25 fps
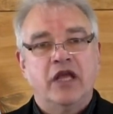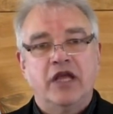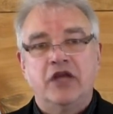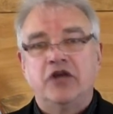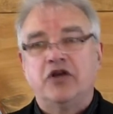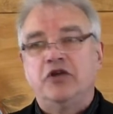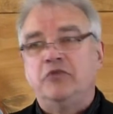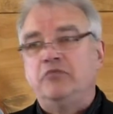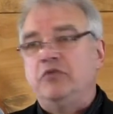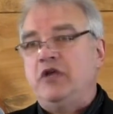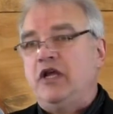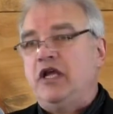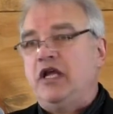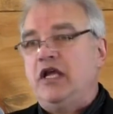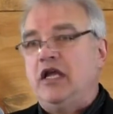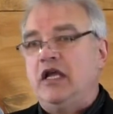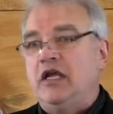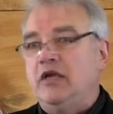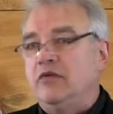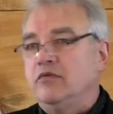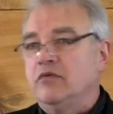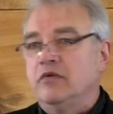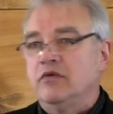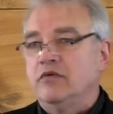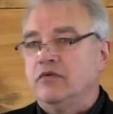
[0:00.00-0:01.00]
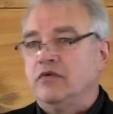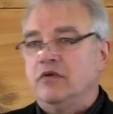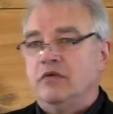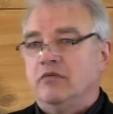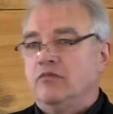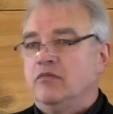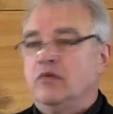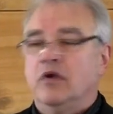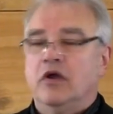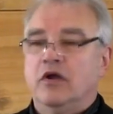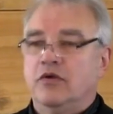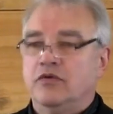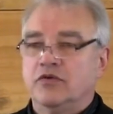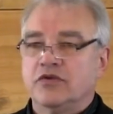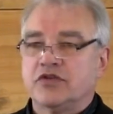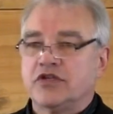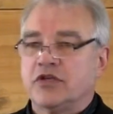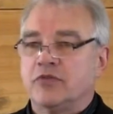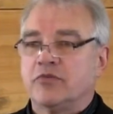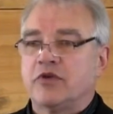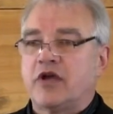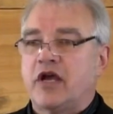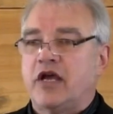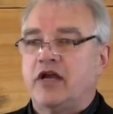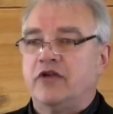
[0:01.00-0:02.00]
It could be
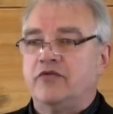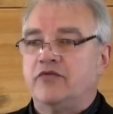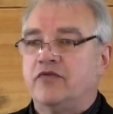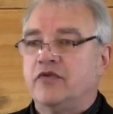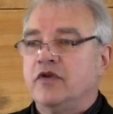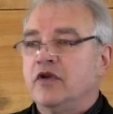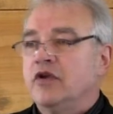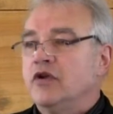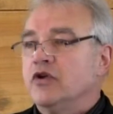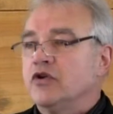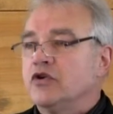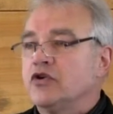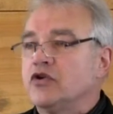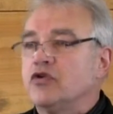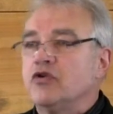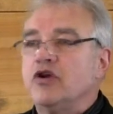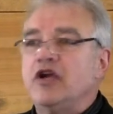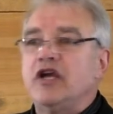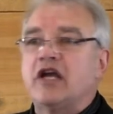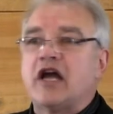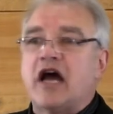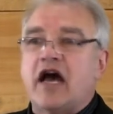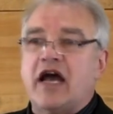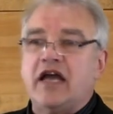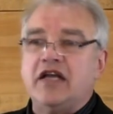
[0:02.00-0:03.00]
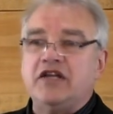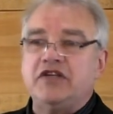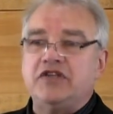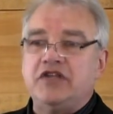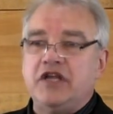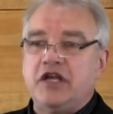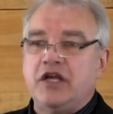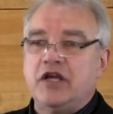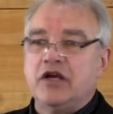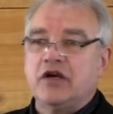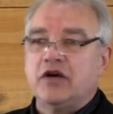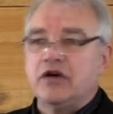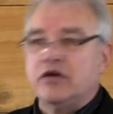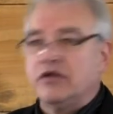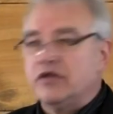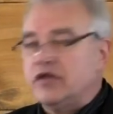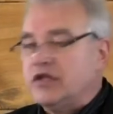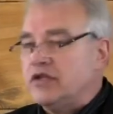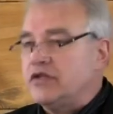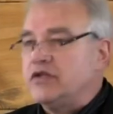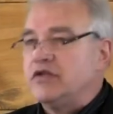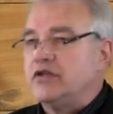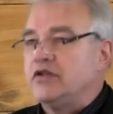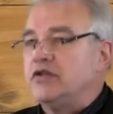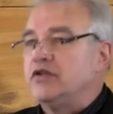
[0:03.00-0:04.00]
some kind of Greek ideal,
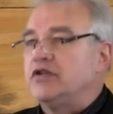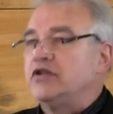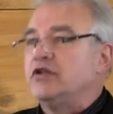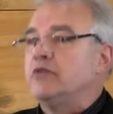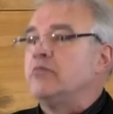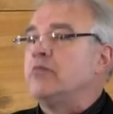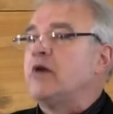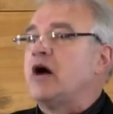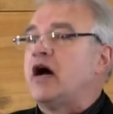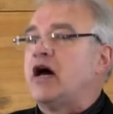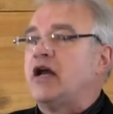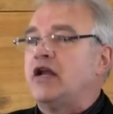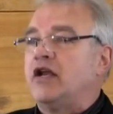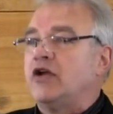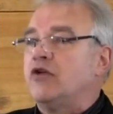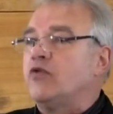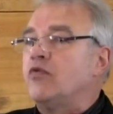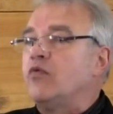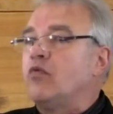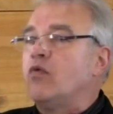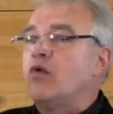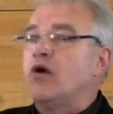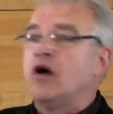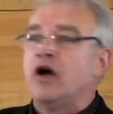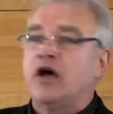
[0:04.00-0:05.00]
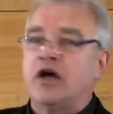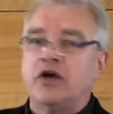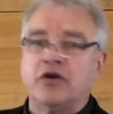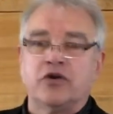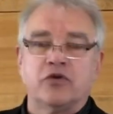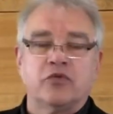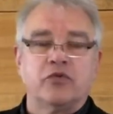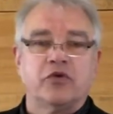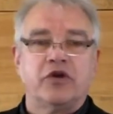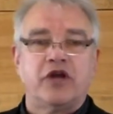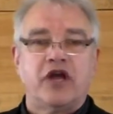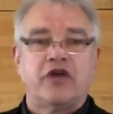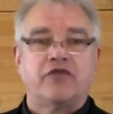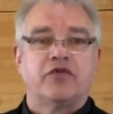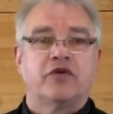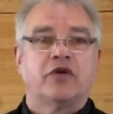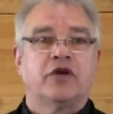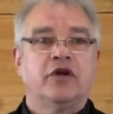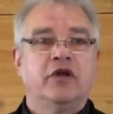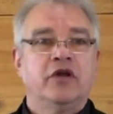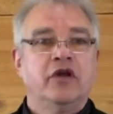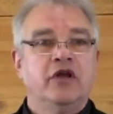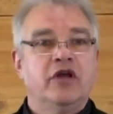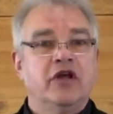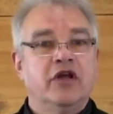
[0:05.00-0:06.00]
the, the, the demonic one or
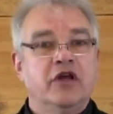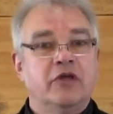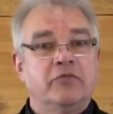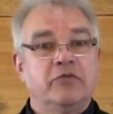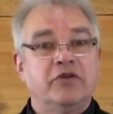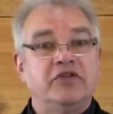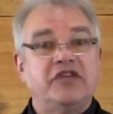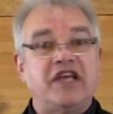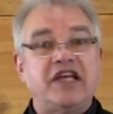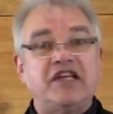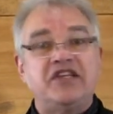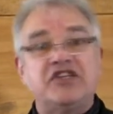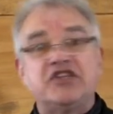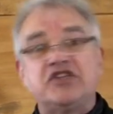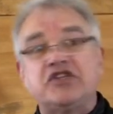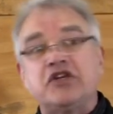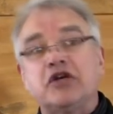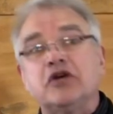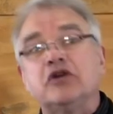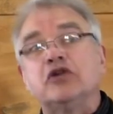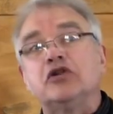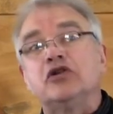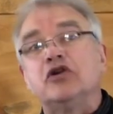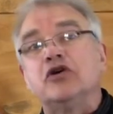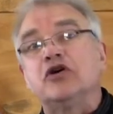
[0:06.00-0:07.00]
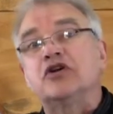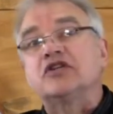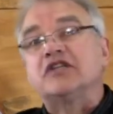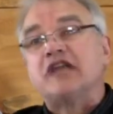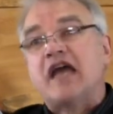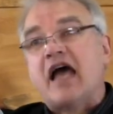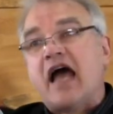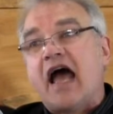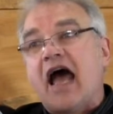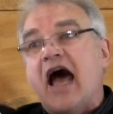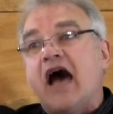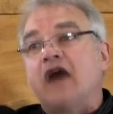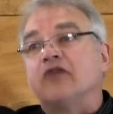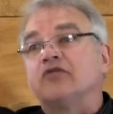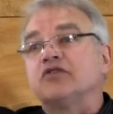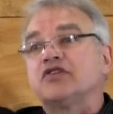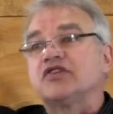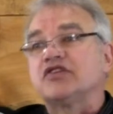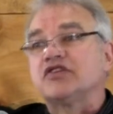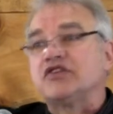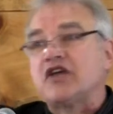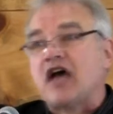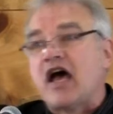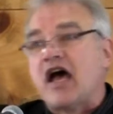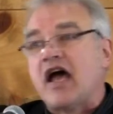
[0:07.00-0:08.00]
whatever but they still looked
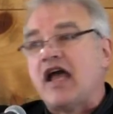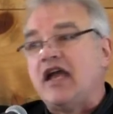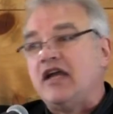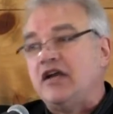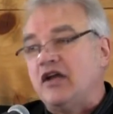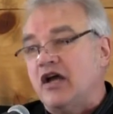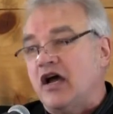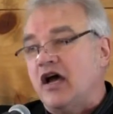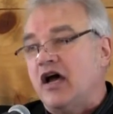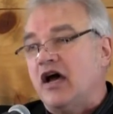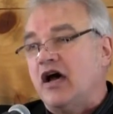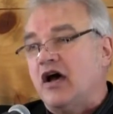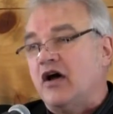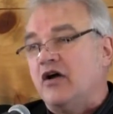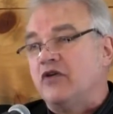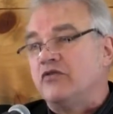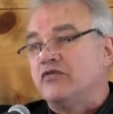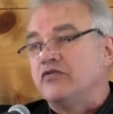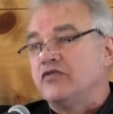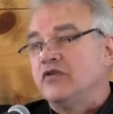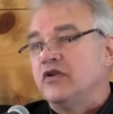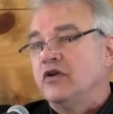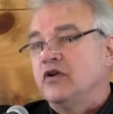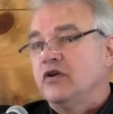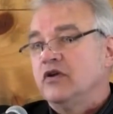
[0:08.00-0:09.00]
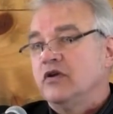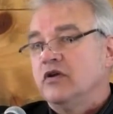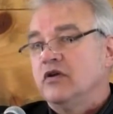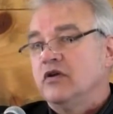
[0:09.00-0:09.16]
outside of